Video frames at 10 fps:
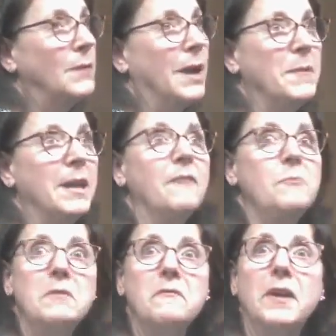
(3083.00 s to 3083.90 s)
I mean, I've
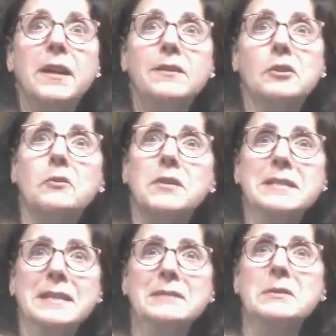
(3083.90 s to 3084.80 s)
been invited to
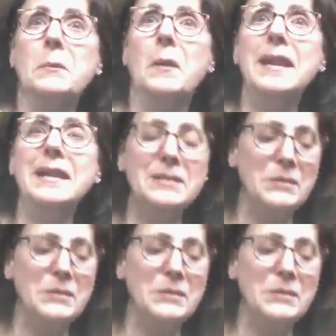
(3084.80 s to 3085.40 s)
christenings and weddings,